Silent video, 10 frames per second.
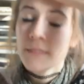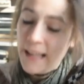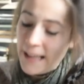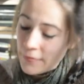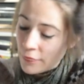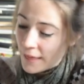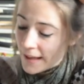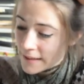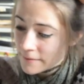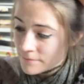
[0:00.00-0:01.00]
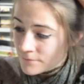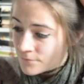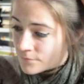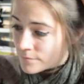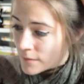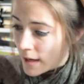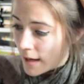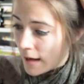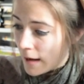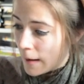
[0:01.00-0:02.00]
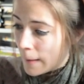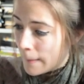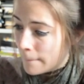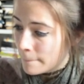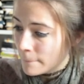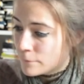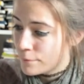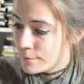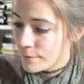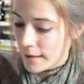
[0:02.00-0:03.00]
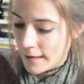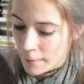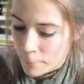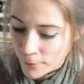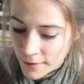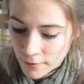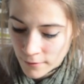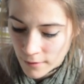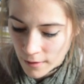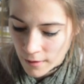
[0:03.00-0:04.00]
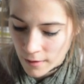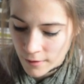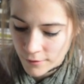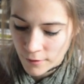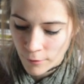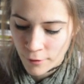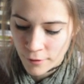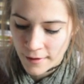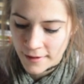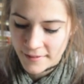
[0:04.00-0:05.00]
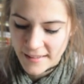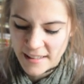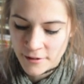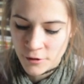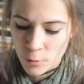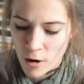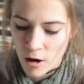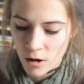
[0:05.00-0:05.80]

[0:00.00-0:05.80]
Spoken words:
And then I put in something that I sent to